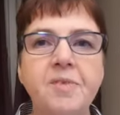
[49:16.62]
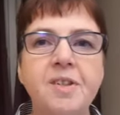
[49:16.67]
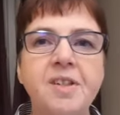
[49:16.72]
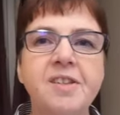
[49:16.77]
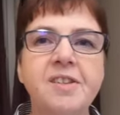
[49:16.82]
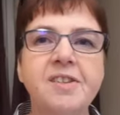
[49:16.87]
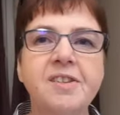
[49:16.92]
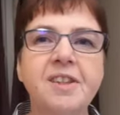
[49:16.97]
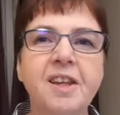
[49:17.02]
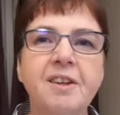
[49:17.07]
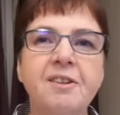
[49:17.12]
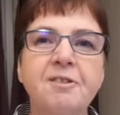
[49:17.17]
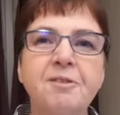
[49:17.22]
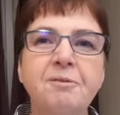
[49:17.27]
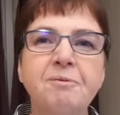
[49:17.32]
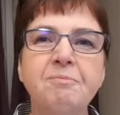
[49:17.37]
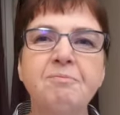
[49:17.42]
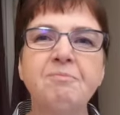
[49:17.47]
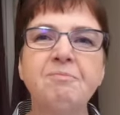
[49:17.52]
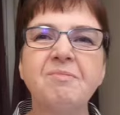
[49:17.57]
So
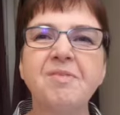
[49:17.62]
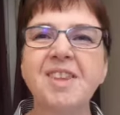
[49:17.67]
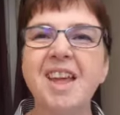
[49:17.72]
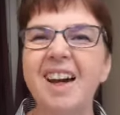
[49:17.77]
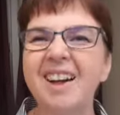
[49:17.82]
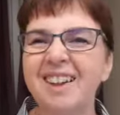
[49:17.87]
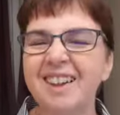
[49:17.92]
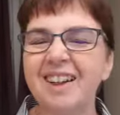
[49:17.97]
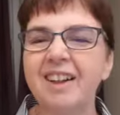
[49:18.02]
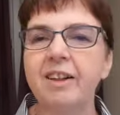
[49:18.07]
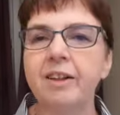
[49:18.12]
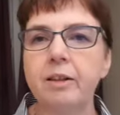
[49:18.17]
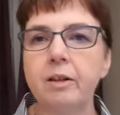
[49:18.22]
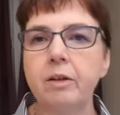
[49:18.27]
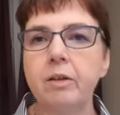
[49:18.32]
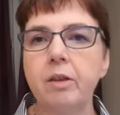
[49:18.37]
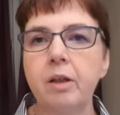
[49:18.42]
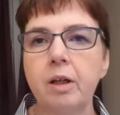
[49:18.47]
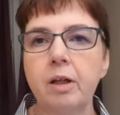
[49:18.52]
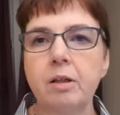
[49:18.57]
that kind of
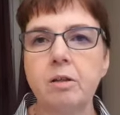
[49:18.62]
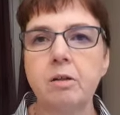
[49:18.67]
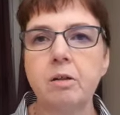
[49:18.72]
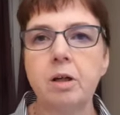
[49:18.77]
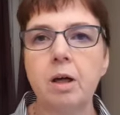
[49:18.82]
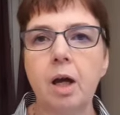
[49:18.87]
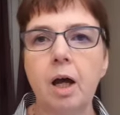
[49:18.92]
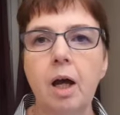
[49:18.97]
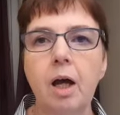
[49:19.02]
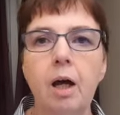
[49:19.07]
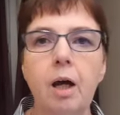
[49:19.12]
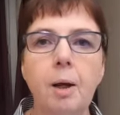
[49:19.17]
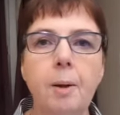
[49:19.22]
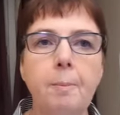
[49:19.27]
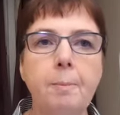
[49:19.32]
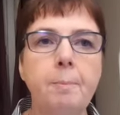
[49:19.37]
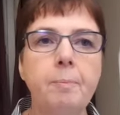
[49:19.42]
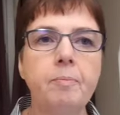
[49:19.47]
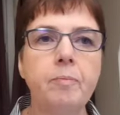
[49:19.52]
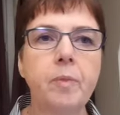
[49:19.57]
thing.
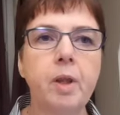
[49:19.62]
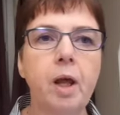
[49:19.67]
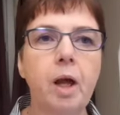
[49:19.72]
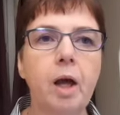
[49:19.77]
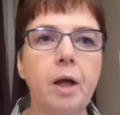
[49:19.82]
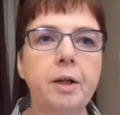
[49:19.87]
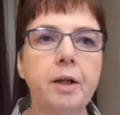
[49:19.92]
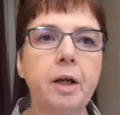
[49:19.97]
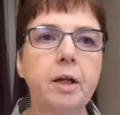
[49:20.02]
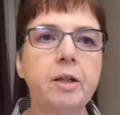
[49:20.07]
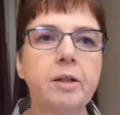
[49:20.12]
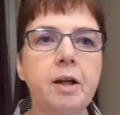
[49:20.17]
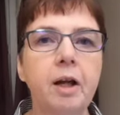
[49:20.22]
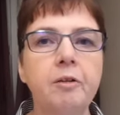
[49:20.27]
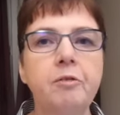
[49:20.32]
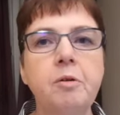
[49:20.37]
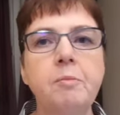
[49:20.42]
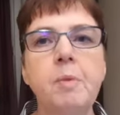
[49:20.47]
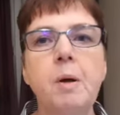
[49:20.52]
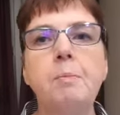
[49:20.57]
And I
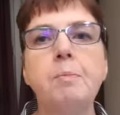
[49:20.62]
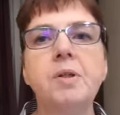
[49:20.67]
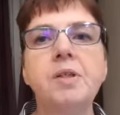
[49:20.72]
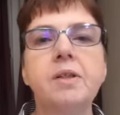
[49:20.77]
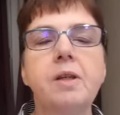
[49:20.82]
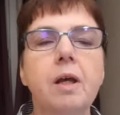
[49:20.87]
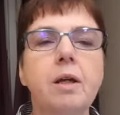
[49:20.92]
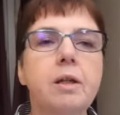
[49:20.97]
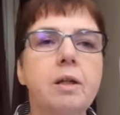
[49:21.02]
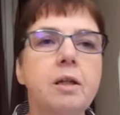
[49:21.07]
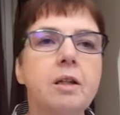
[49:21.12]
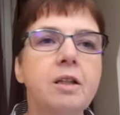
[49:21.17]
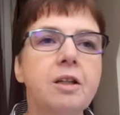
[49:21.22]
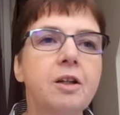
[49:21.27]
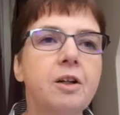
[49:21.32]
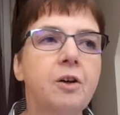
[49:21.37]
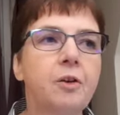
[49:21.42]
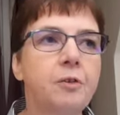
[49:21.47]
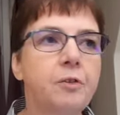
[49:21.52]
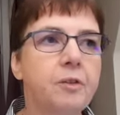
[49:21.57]
remember saying
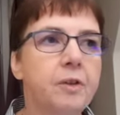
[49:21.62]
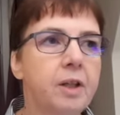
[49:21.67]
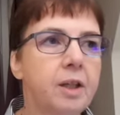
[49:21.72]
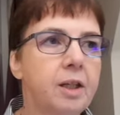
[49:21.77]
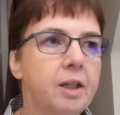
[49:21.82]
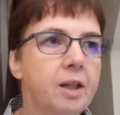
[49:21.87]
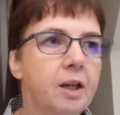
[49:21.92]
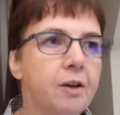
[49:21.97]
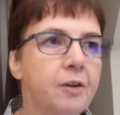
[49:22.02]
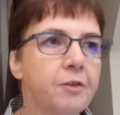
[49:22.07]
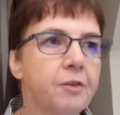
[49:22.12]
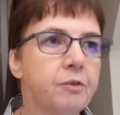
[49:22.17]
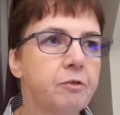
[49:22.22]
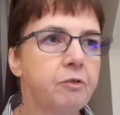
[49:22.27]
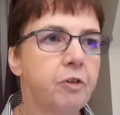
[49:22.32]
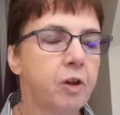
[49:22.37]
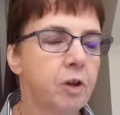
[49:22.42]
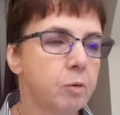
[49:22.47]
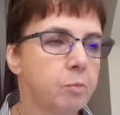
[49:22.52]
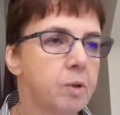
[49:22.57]
on the
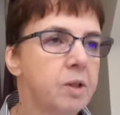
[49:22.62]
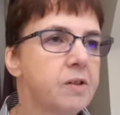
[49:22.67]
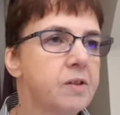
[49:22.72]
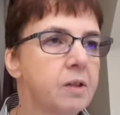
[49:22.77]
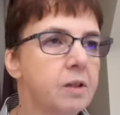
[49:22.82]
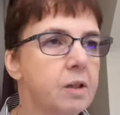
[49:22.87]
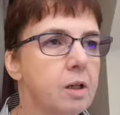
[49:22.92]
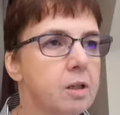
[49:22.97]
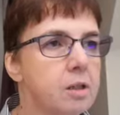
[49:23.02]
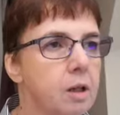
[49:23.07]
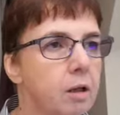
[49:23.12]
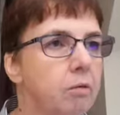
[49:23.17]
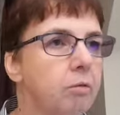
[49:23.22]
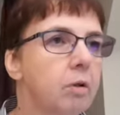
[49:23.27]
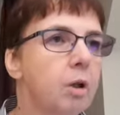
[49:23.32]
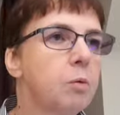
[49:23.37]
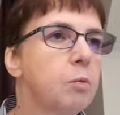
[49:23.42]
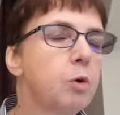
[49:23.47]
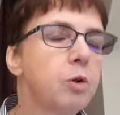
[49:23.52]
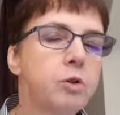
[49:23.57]
film, I said, I don't
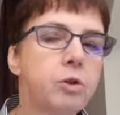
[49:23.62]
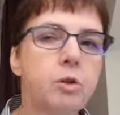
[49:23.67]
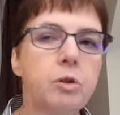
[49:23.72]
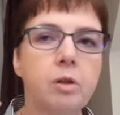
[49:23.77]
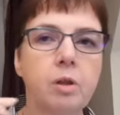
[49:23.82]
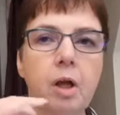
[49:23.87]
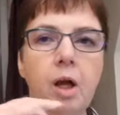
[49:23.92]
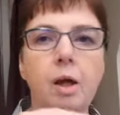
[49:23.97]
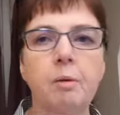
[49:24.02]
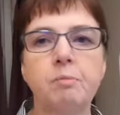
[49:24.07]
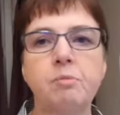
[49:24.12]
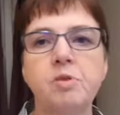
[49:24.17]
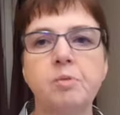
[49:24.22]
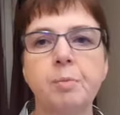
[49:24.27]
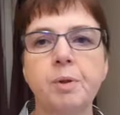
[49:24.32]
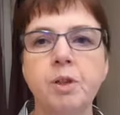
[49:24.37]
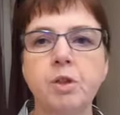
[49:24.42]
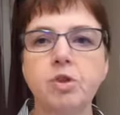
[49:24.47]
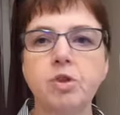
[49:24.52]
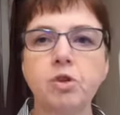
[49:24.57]
know what on earth happens
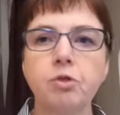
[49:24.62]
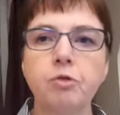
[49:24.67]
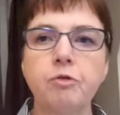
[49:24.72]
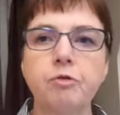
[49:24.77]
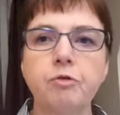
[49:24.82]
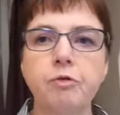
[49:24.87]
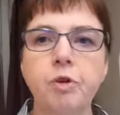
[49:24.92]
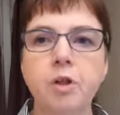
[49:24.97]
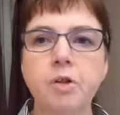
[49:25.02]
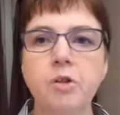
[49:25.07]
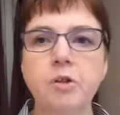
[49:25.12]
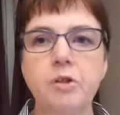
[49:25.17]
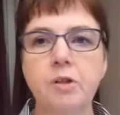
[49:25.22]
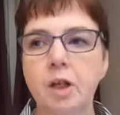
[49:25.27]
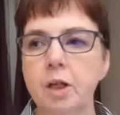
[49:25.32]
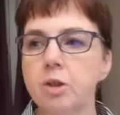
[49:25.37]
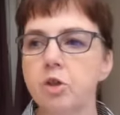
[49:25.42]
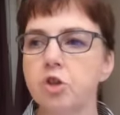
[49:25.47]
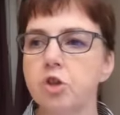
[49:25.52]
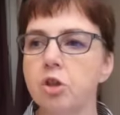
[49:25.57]
because your front
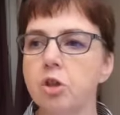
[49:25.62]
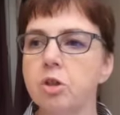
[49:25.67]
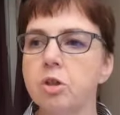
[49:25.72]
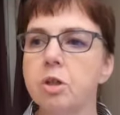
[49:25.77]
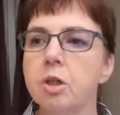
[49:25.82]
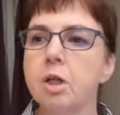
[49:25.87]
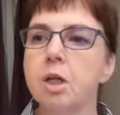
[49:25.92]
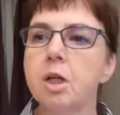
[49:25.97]
section